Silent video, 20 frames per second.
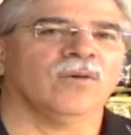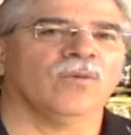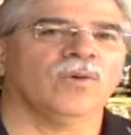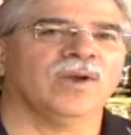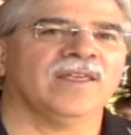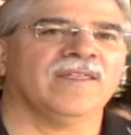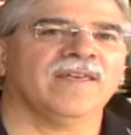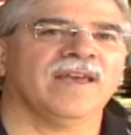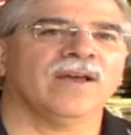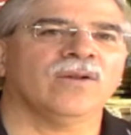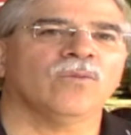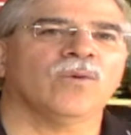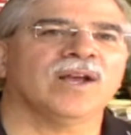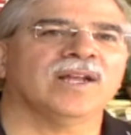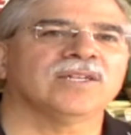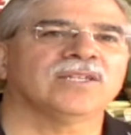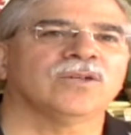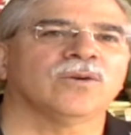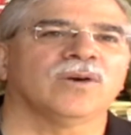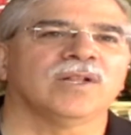We then
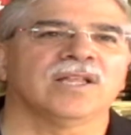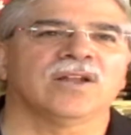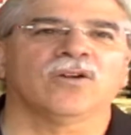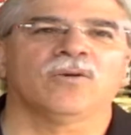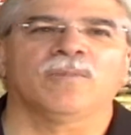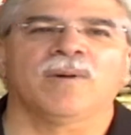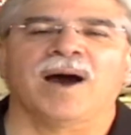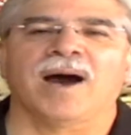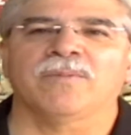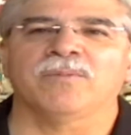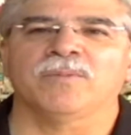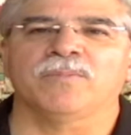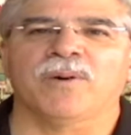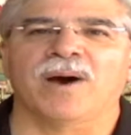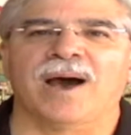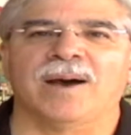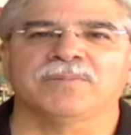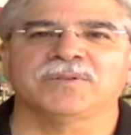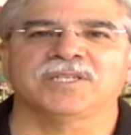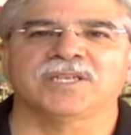went to a little
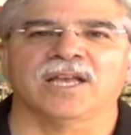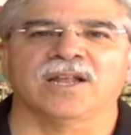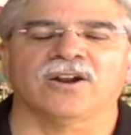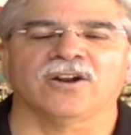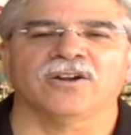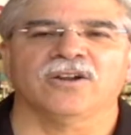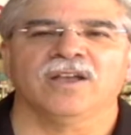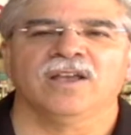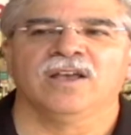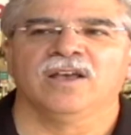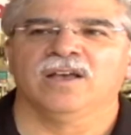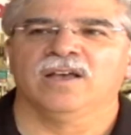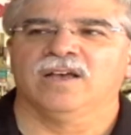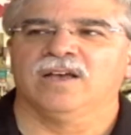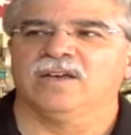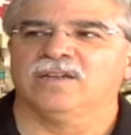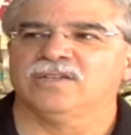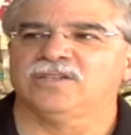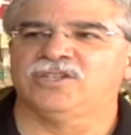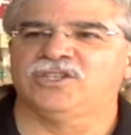mom-and-pop center,
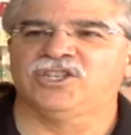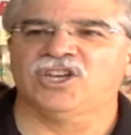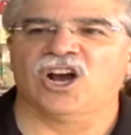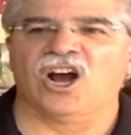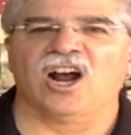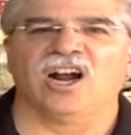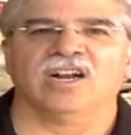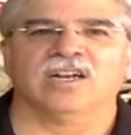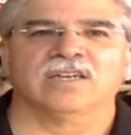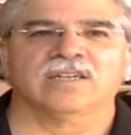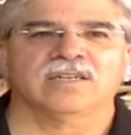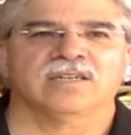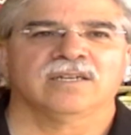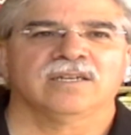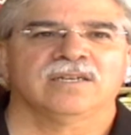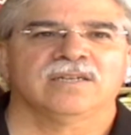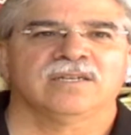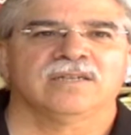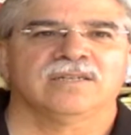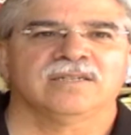dark,
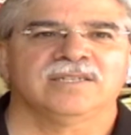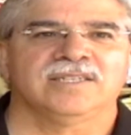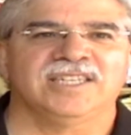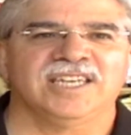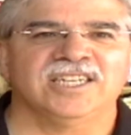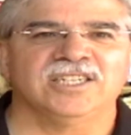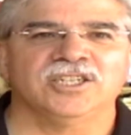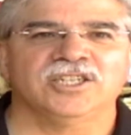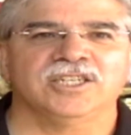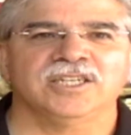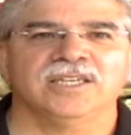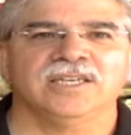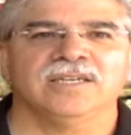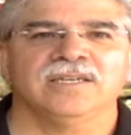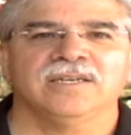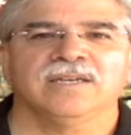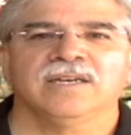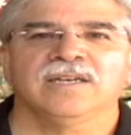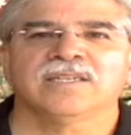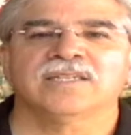
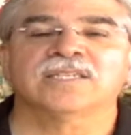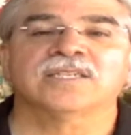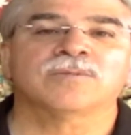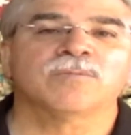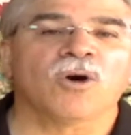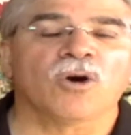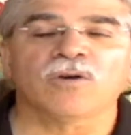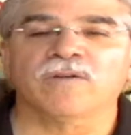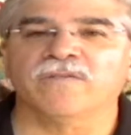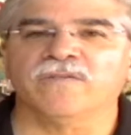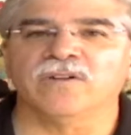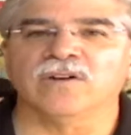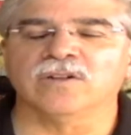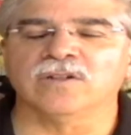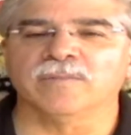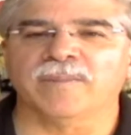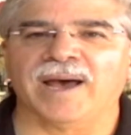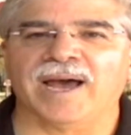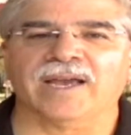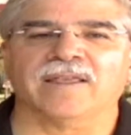dingy,
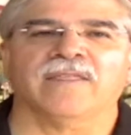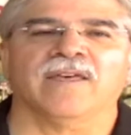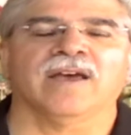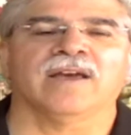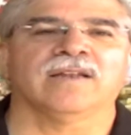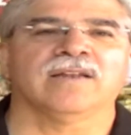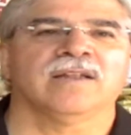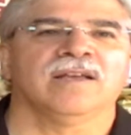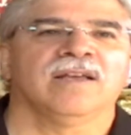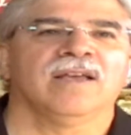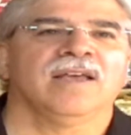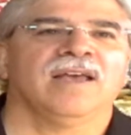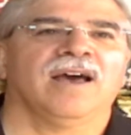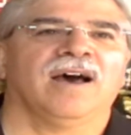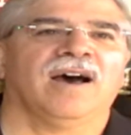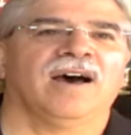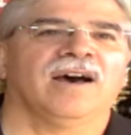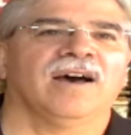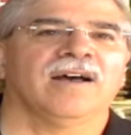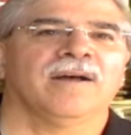smoke-filled back then,
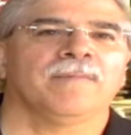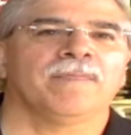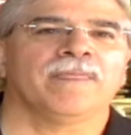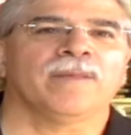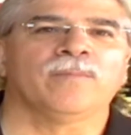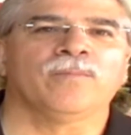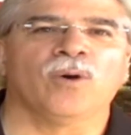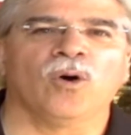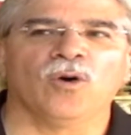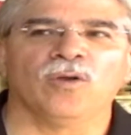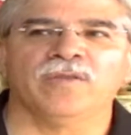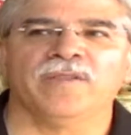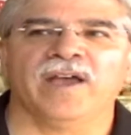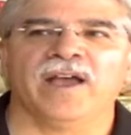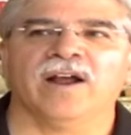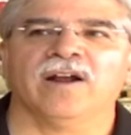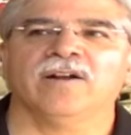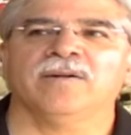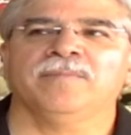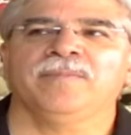bowled
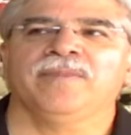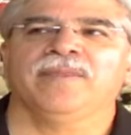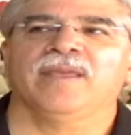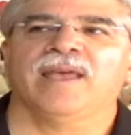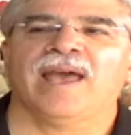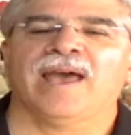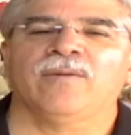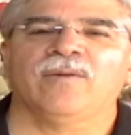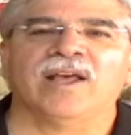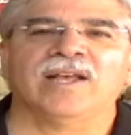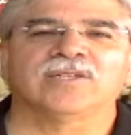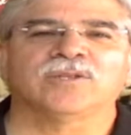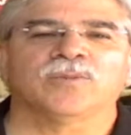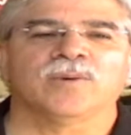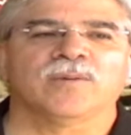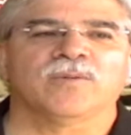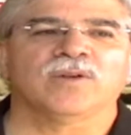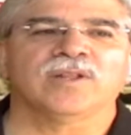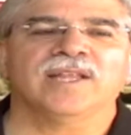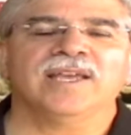there, and as
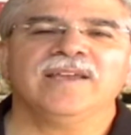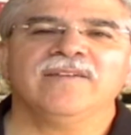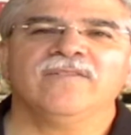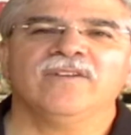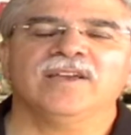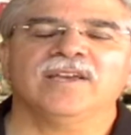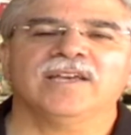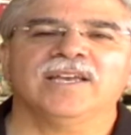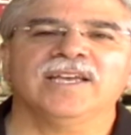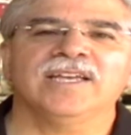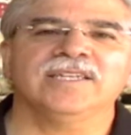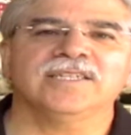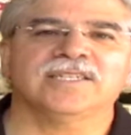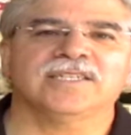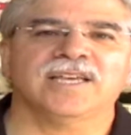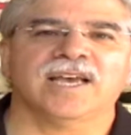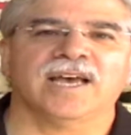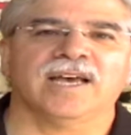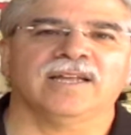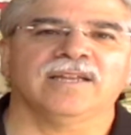we were leaving, he
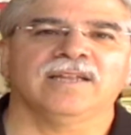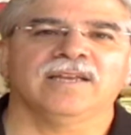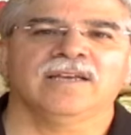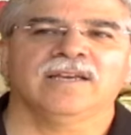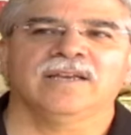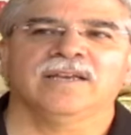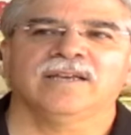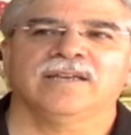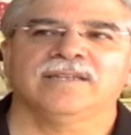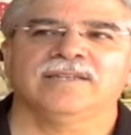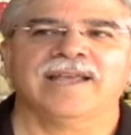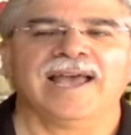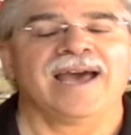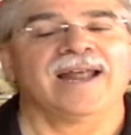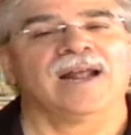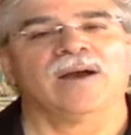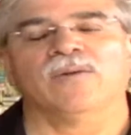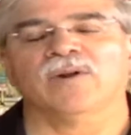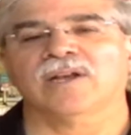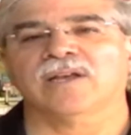said,
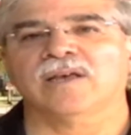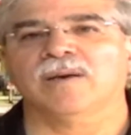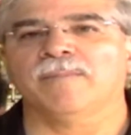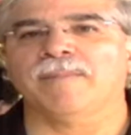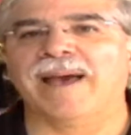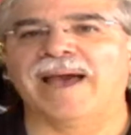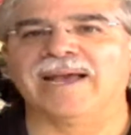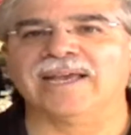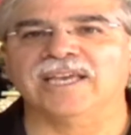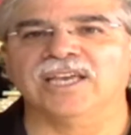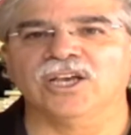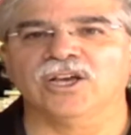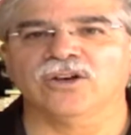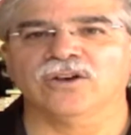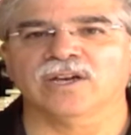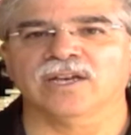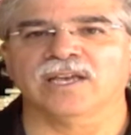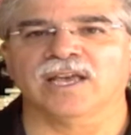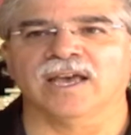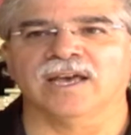"Dad, I want to come back
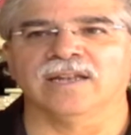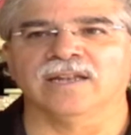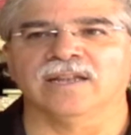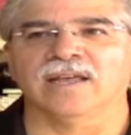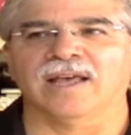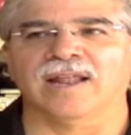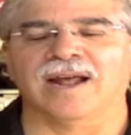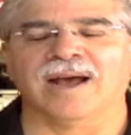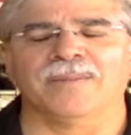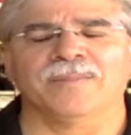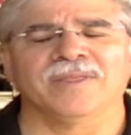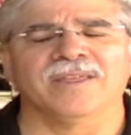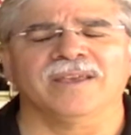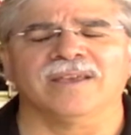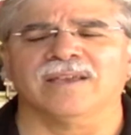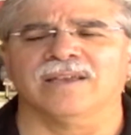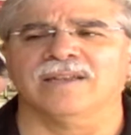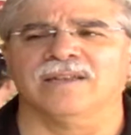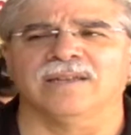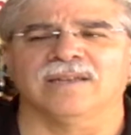here again." And I'm
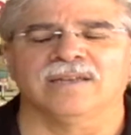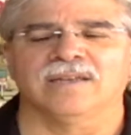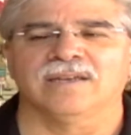thinking,